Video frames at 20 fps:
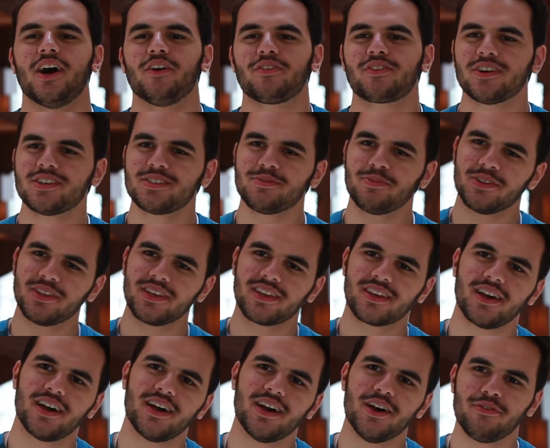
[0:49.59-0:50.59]
Of course, putting
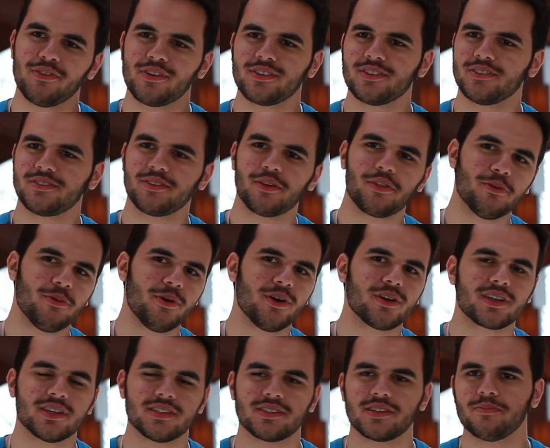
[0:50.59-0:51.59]
effort into the
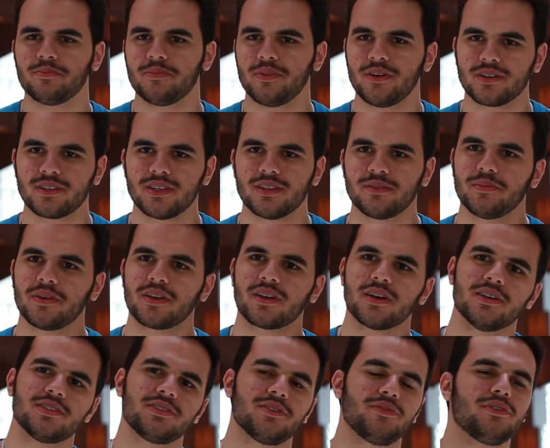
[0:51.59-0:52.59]
work is important,
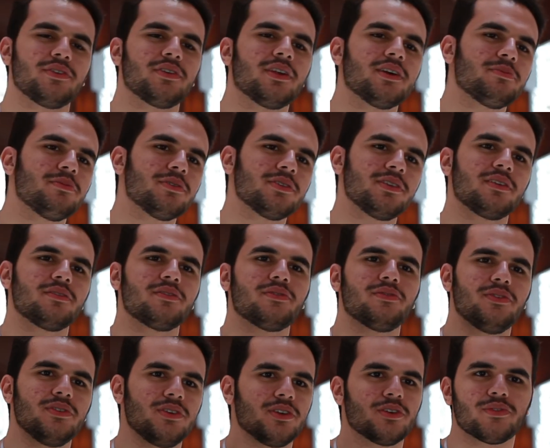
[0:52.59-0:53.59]
because if you're not putting
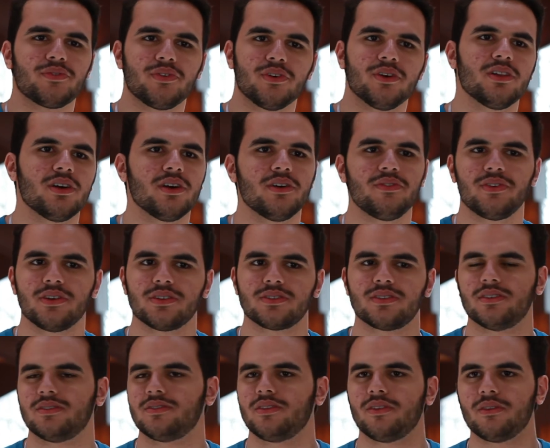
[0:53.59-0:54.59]
your full effort
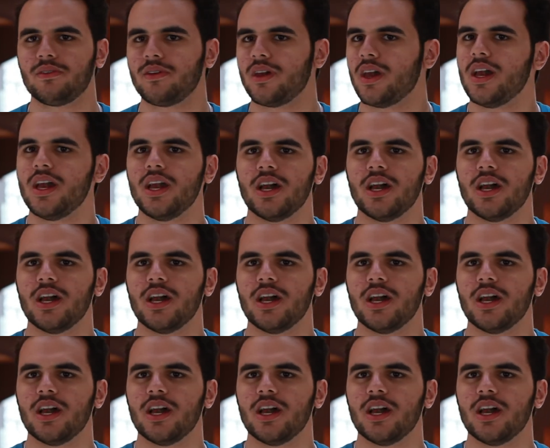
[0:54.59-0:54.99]
into